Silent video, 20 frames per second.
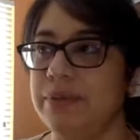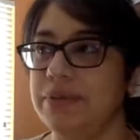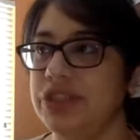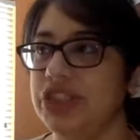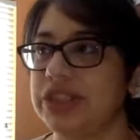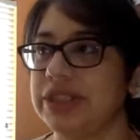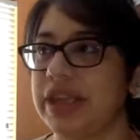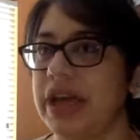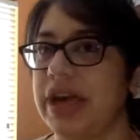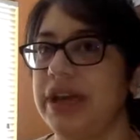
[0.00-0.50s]

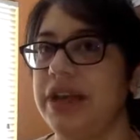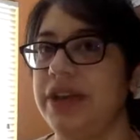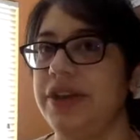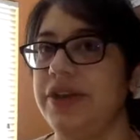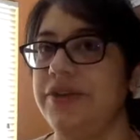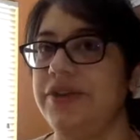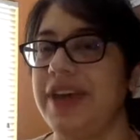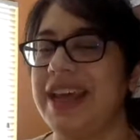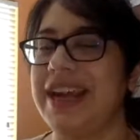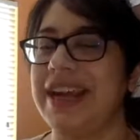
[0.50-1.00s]
just kind
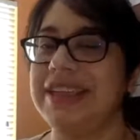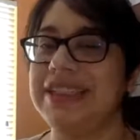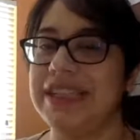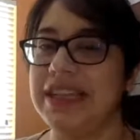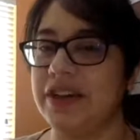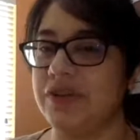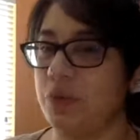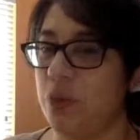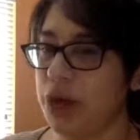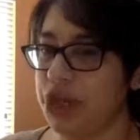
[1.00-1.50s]
of an
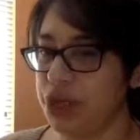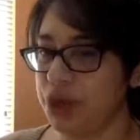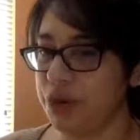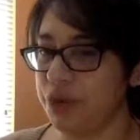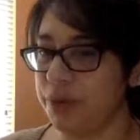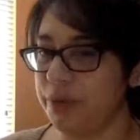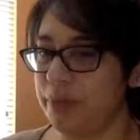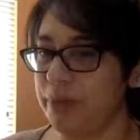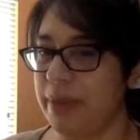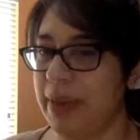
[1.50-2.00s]
idea of what
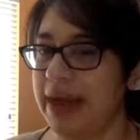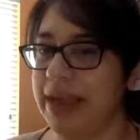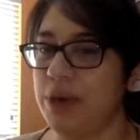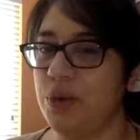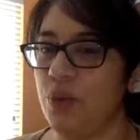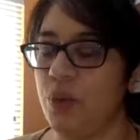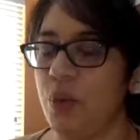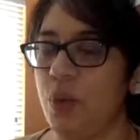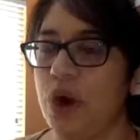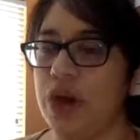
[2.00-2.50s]
you might
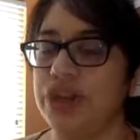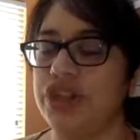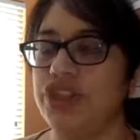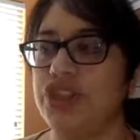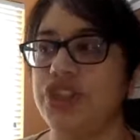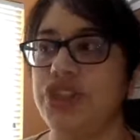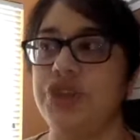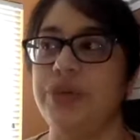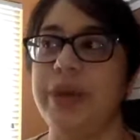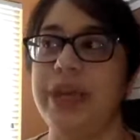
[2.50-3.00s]
want
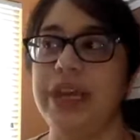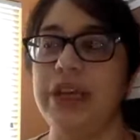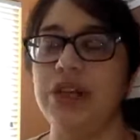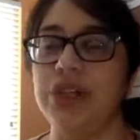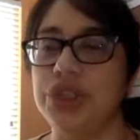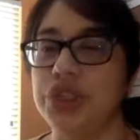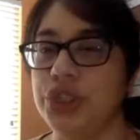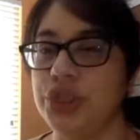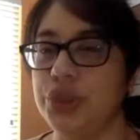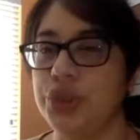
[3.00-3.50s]
to
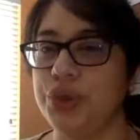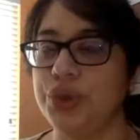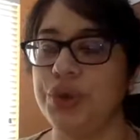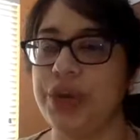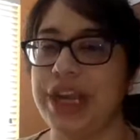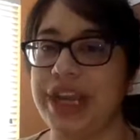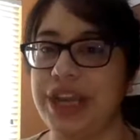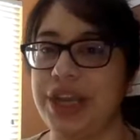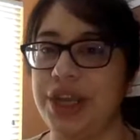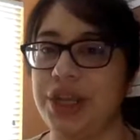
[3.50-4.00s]

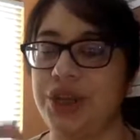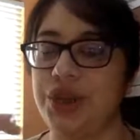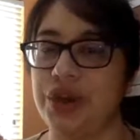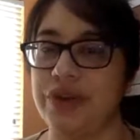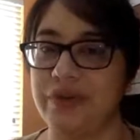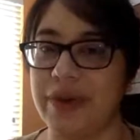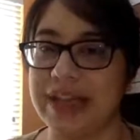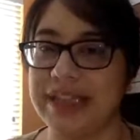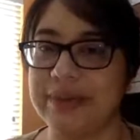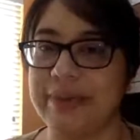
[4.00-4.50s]
include in
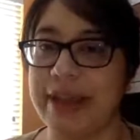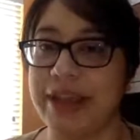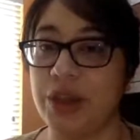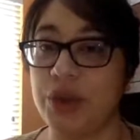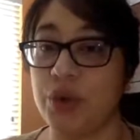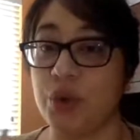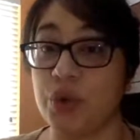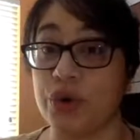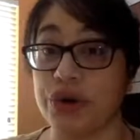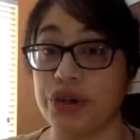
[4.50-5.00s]
your resume
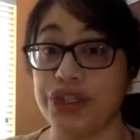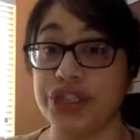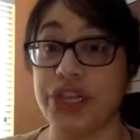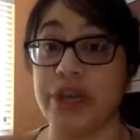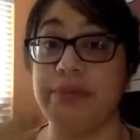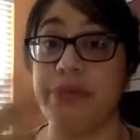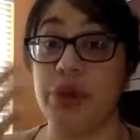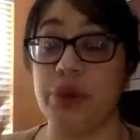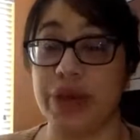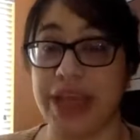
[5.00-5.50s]
in order to
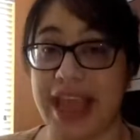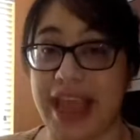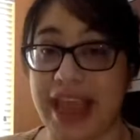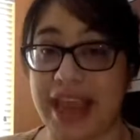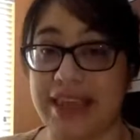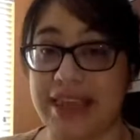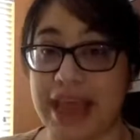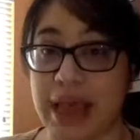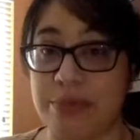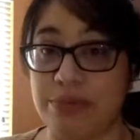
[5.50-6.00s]

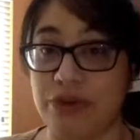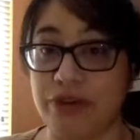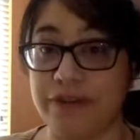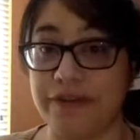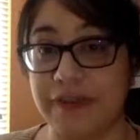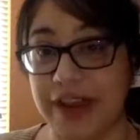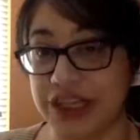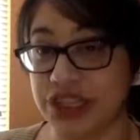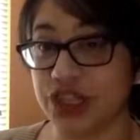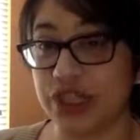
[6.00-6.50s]
communicate that
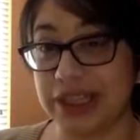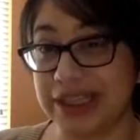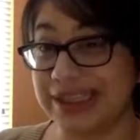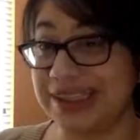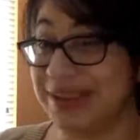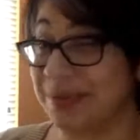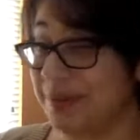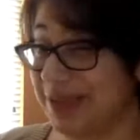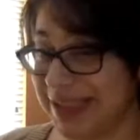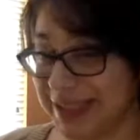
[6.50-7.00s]

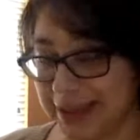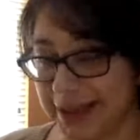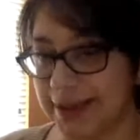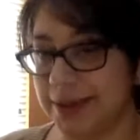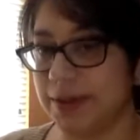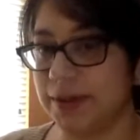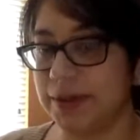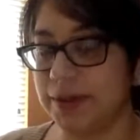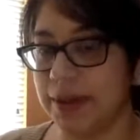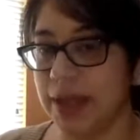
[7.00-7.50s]
professionalism
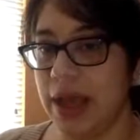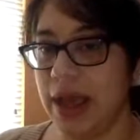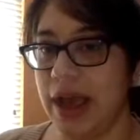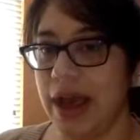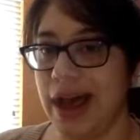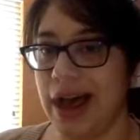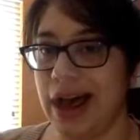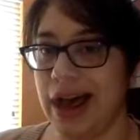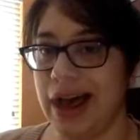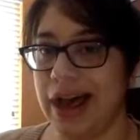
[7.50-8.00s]
skill
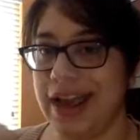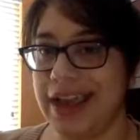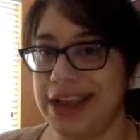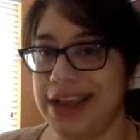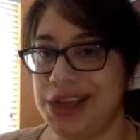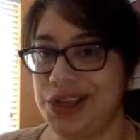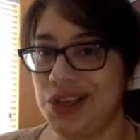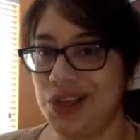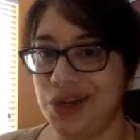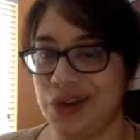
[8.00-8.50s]

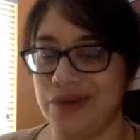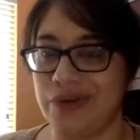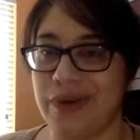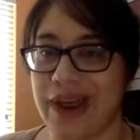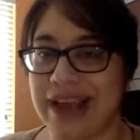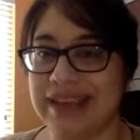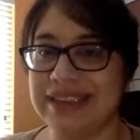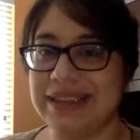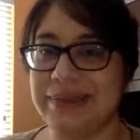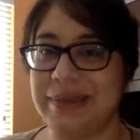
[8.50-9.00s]
in your
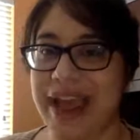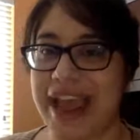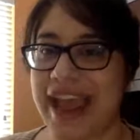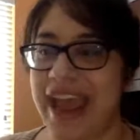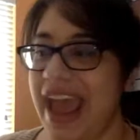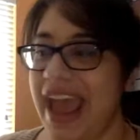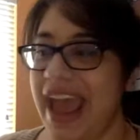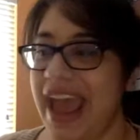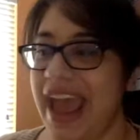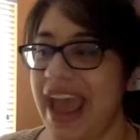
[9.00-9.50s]
resume.
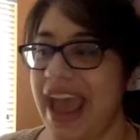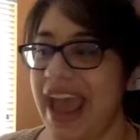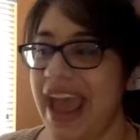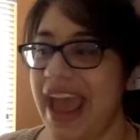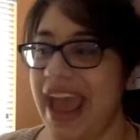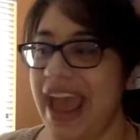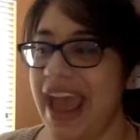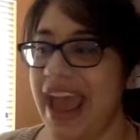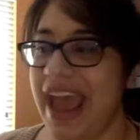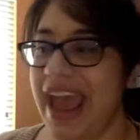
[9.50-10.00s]
And
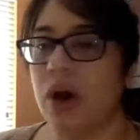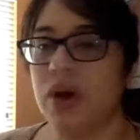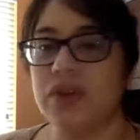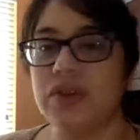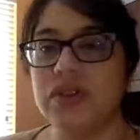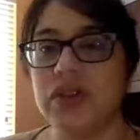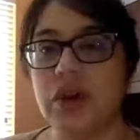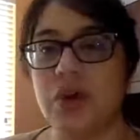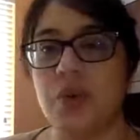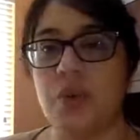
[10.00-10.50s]
it's
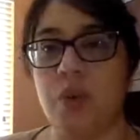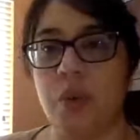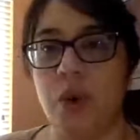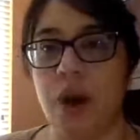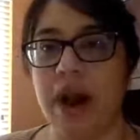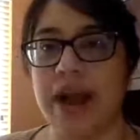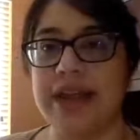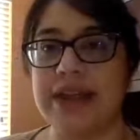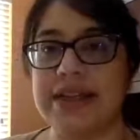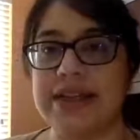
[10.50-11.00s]
also
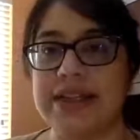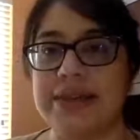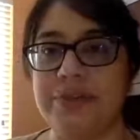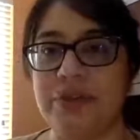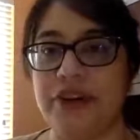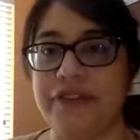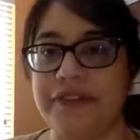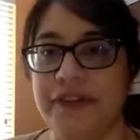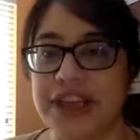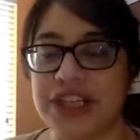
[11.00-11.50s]
what
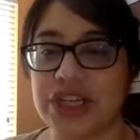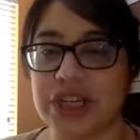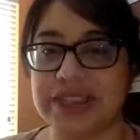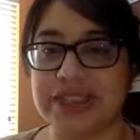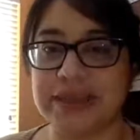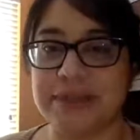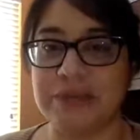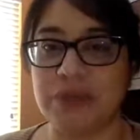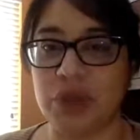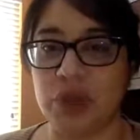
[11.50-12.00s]

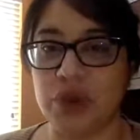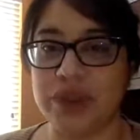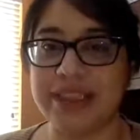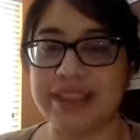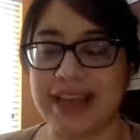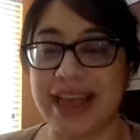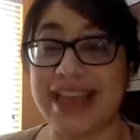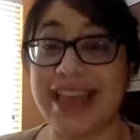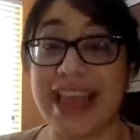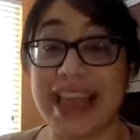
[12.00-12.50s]
professionalism looks
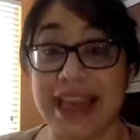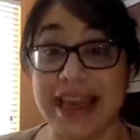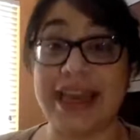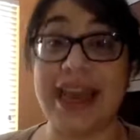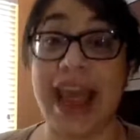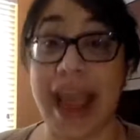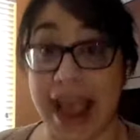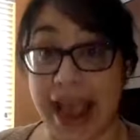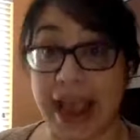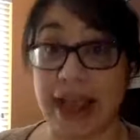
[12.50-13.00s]
like in
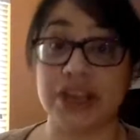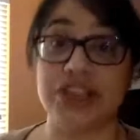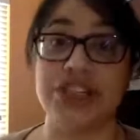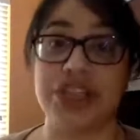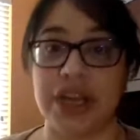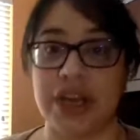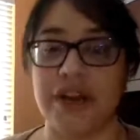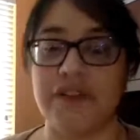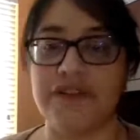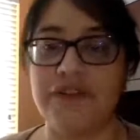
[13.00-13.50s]

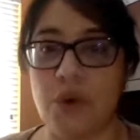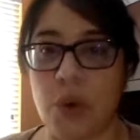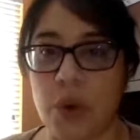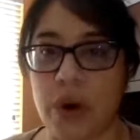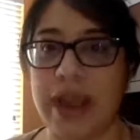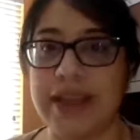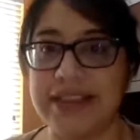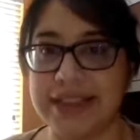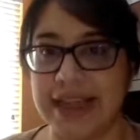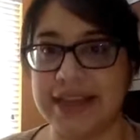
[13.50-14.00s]
action
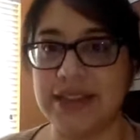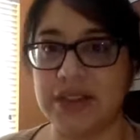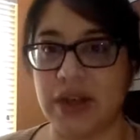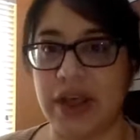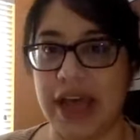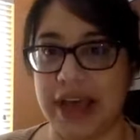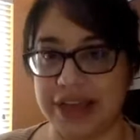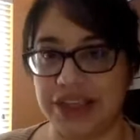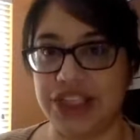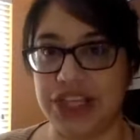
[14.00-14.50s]
for a dental
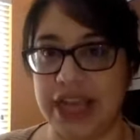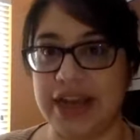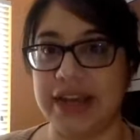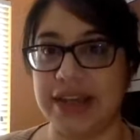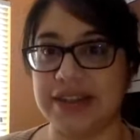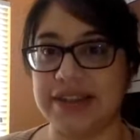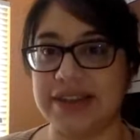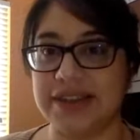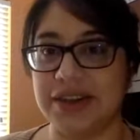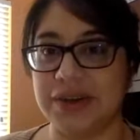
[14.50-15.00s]

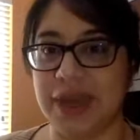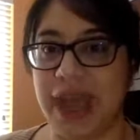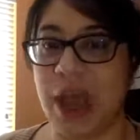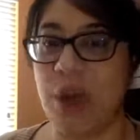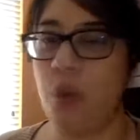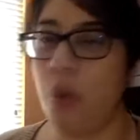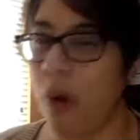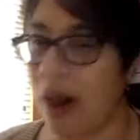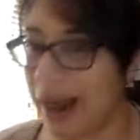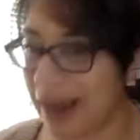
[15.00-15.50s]
hygienist.
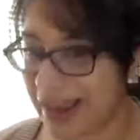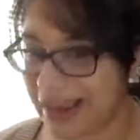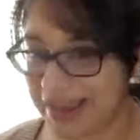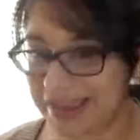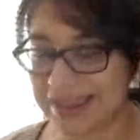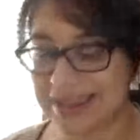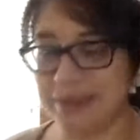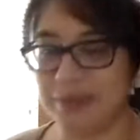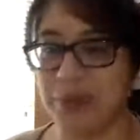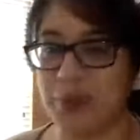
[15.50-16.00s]
Okay, why
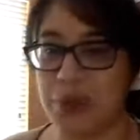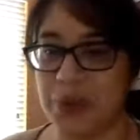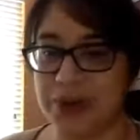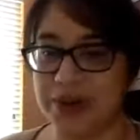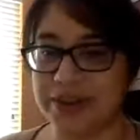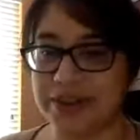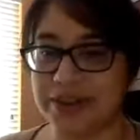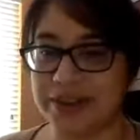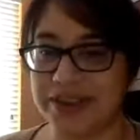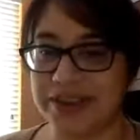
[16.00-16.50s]
it's
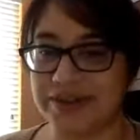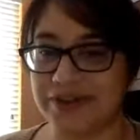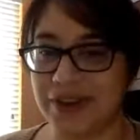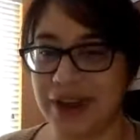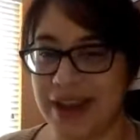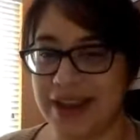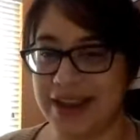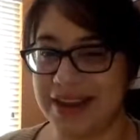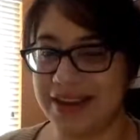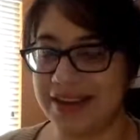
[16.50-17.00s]
important,
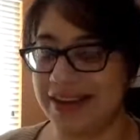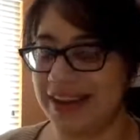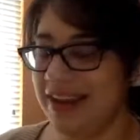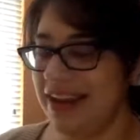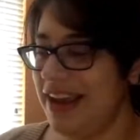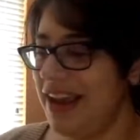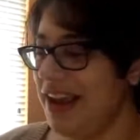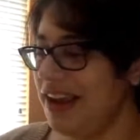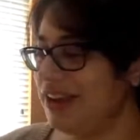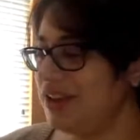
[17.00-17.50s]
right?
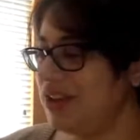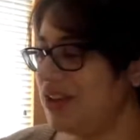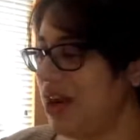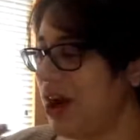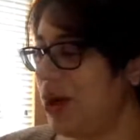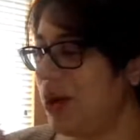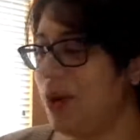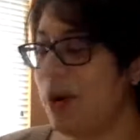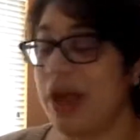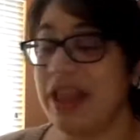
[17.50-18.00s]

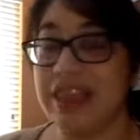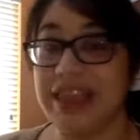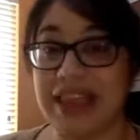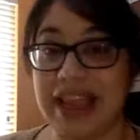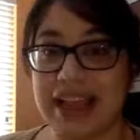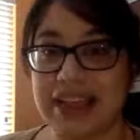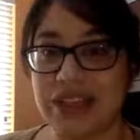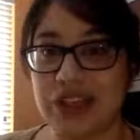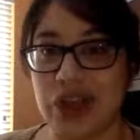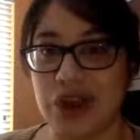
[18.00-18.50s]
So
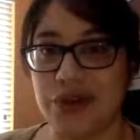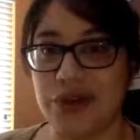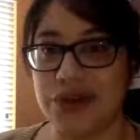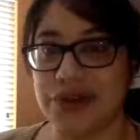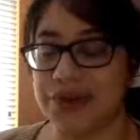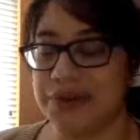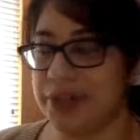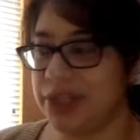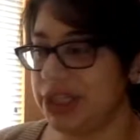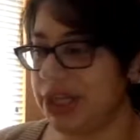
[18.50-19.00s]
let's go
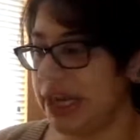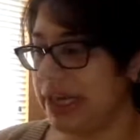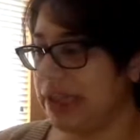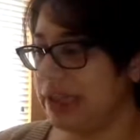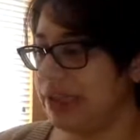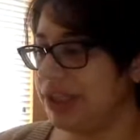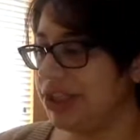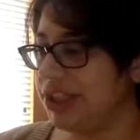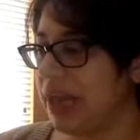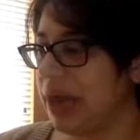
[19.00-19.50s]
through the
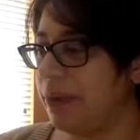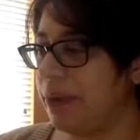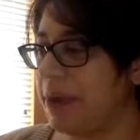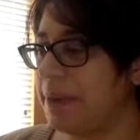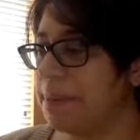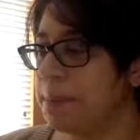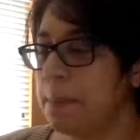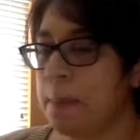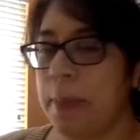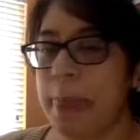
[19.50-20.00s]
checklist, shall we?